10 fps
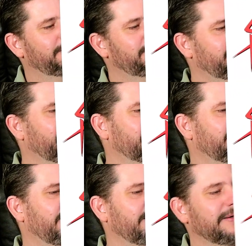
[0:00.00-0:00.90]
oh my
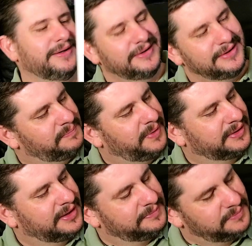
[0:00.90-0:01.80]
god.
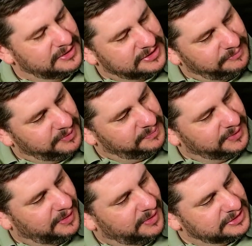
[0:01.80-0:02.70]
But that must have been
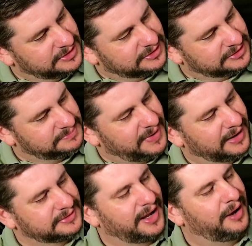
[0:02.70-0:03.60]
because it's
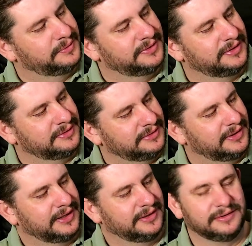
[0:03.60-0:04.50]
marked down
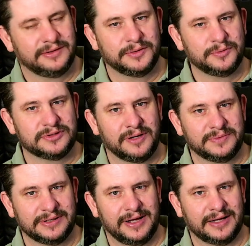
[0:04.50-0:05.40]
and they do
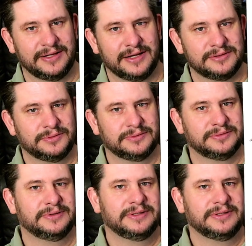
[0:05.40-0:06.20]
something like that to